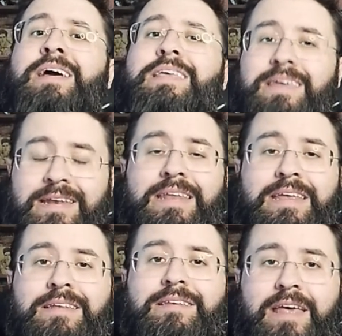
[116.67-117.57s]
you
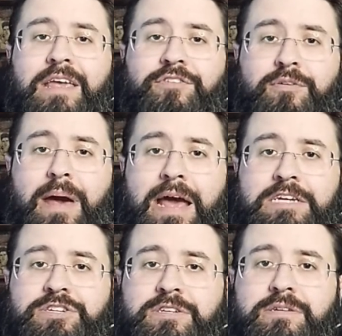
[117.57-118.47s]
need to take some
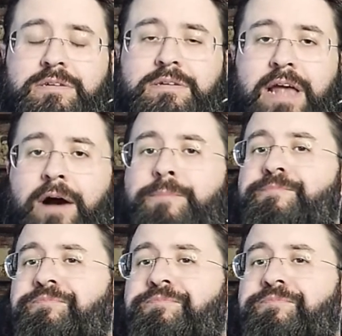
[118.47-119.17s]
action. Now,